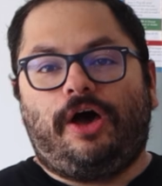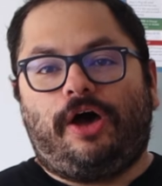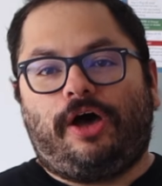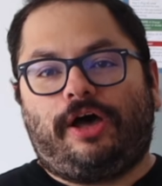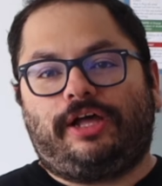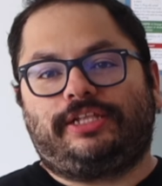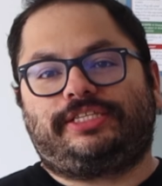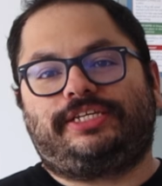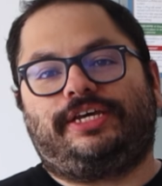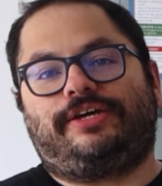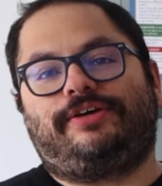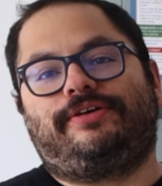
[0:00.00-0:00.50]

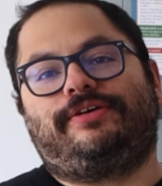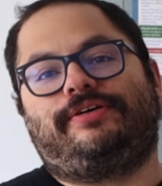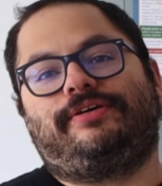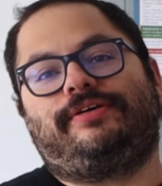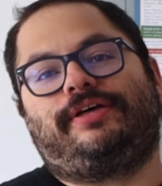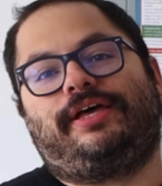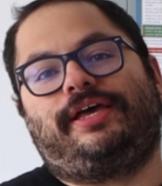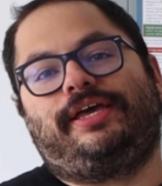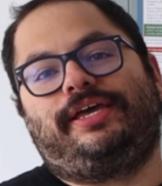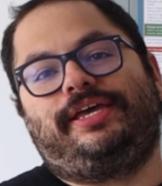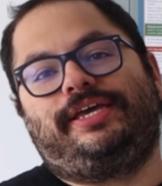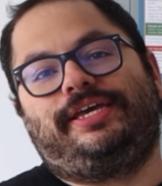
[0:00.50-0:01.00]
Autel
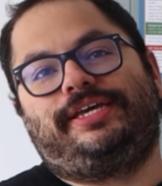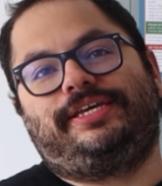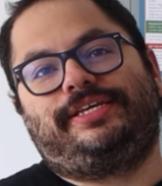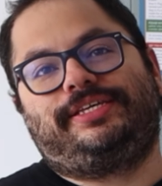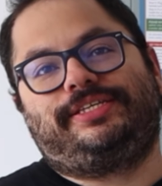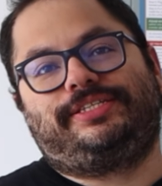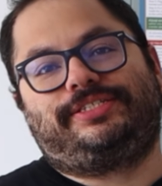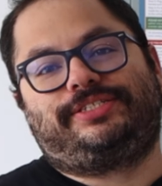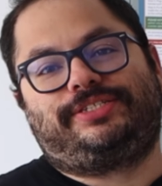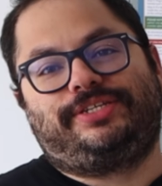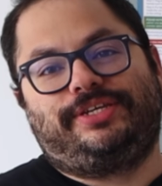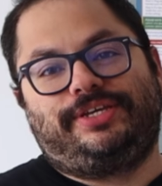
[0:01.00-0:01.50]

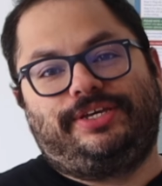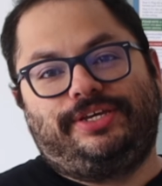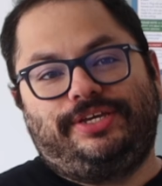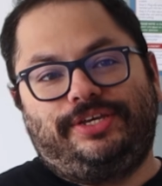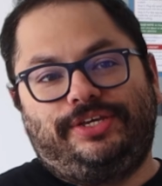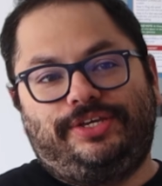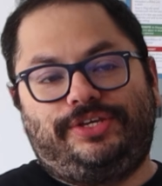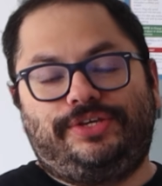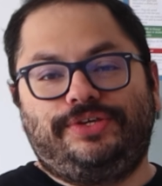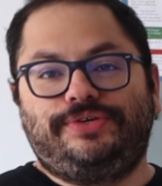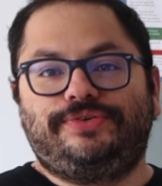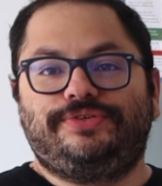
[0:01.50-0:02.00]
is
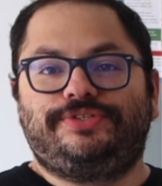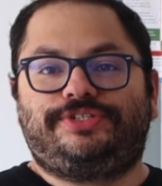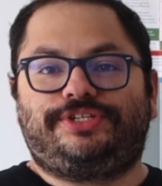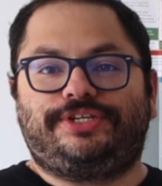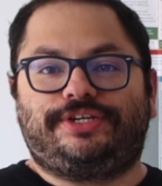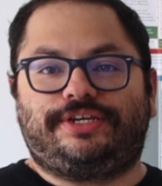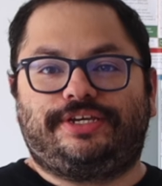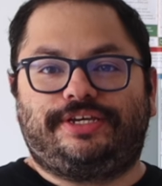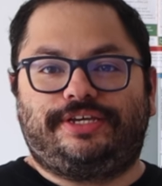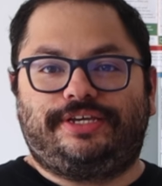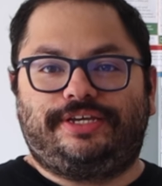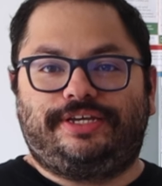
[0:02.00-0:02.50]
huge
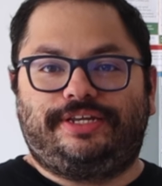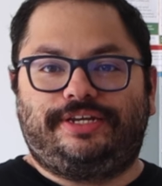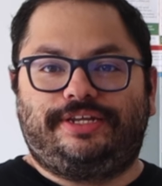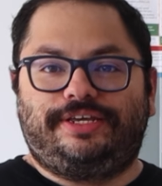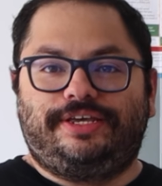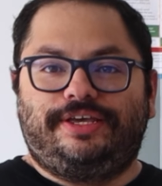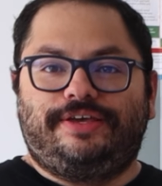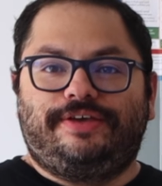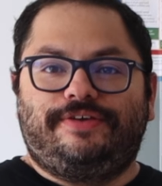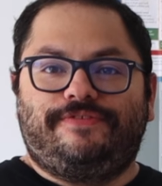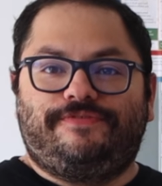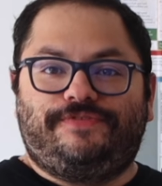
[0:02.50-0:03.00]
in
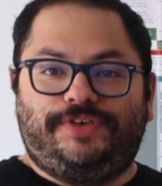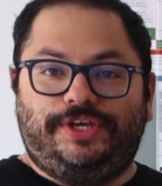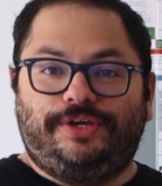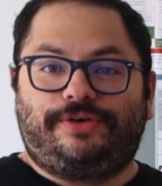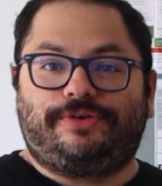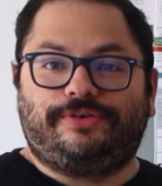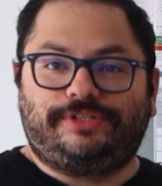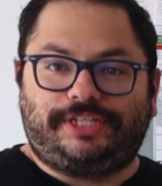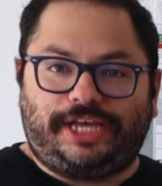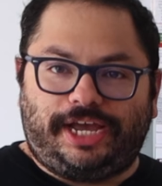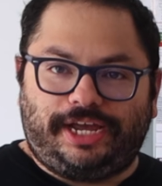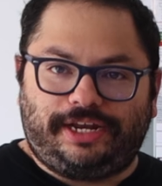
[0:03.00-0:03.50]

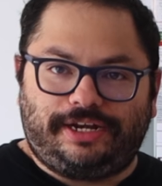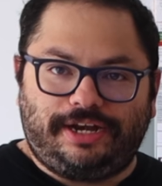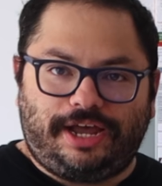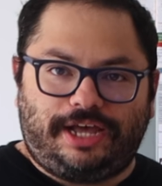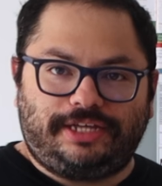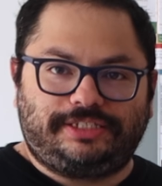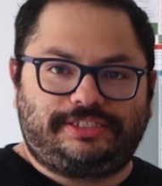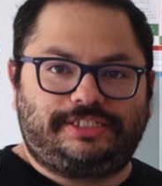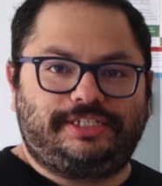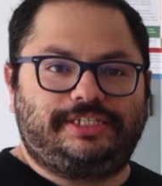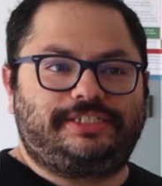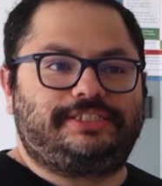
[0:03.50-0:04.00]
vehicle
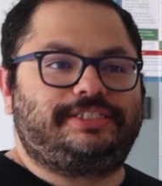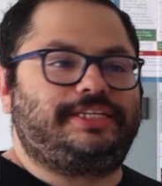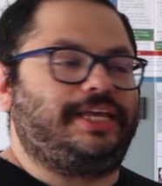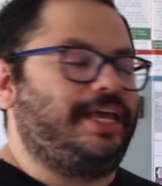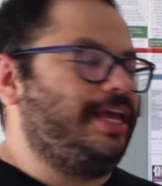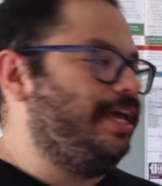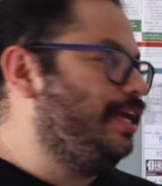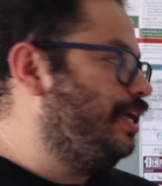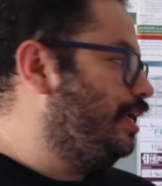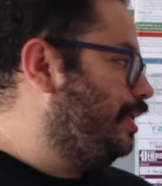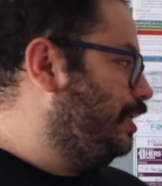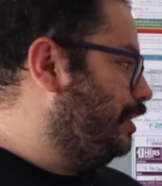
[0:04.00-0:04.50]
diagnostics,
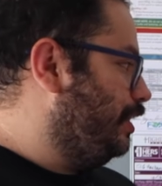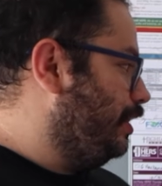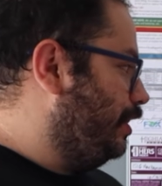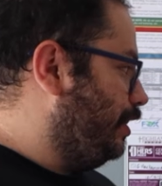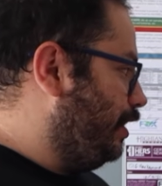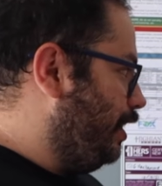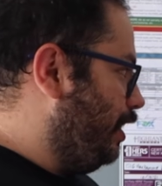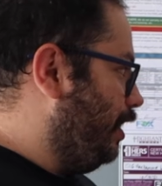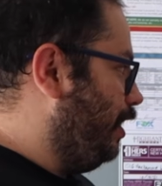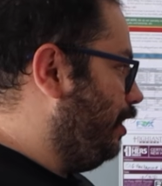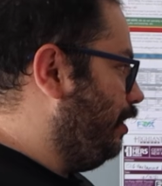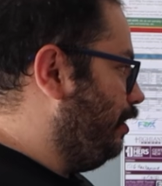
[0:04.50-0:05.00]
and
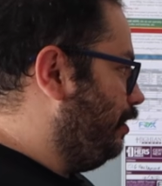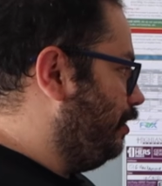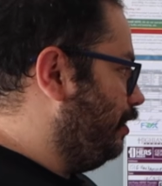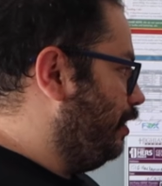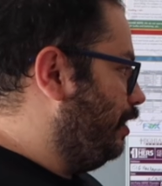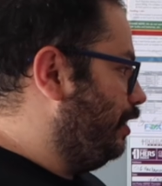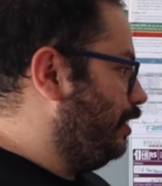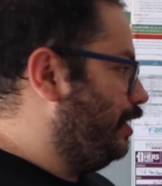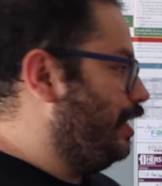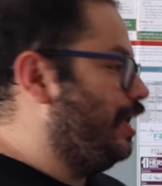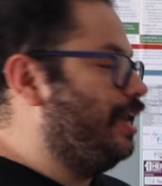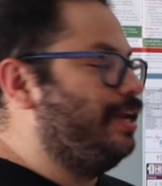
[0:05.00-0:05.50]
they,
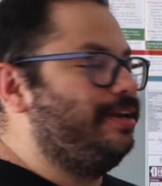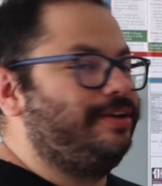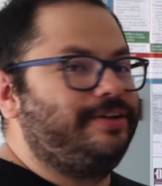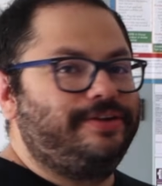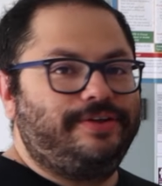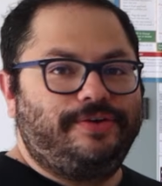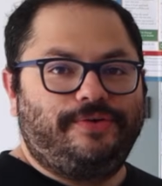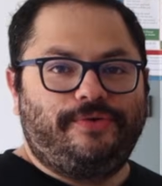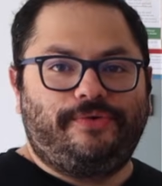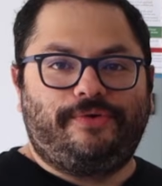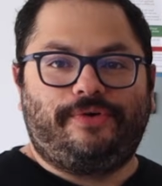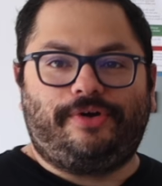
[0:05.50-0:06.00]
again,
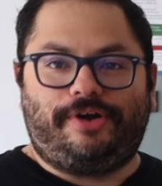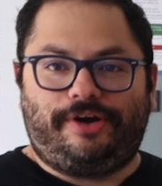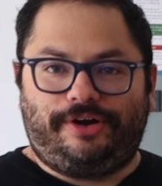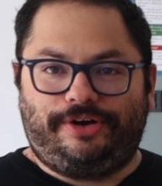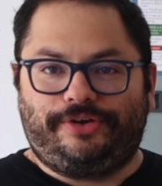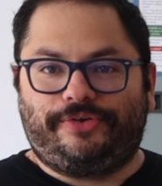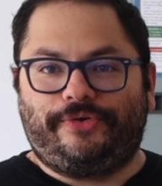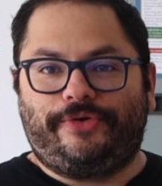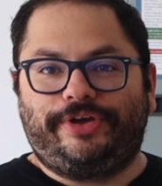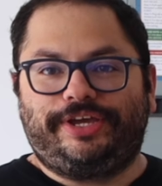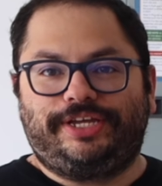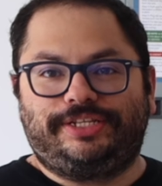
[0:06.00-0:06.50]
are
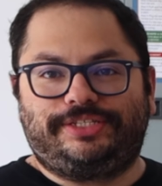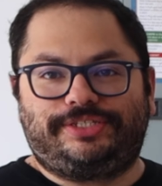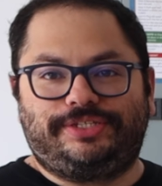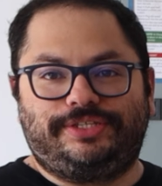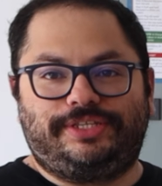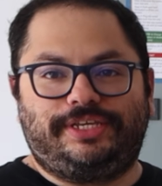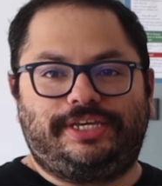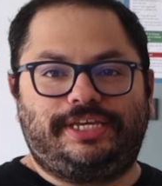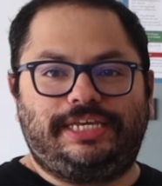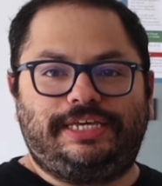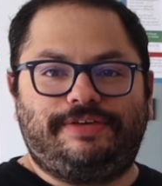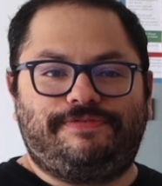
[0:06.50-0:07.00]
going into
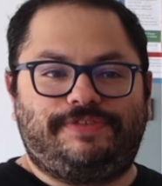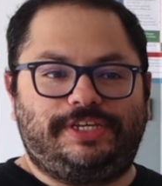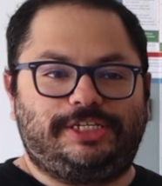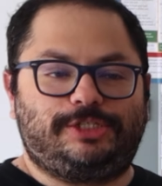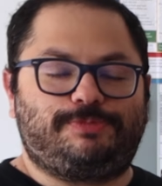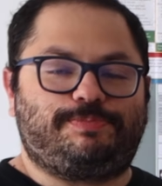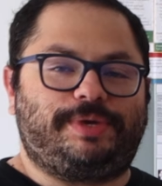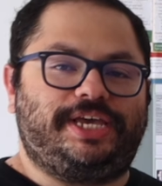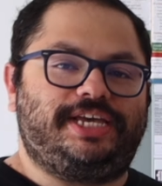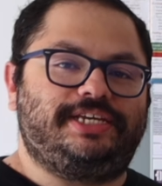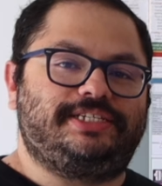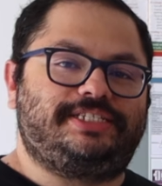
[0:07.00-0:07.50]
the EV
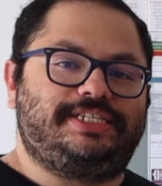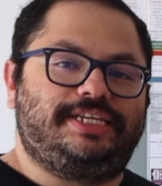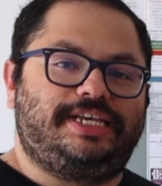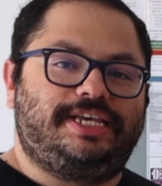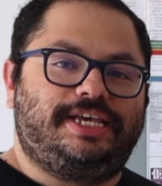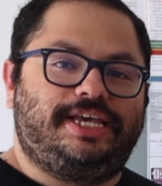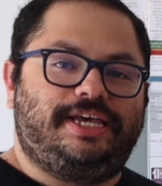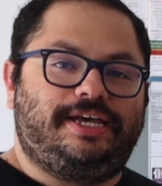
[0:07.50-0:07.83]
space.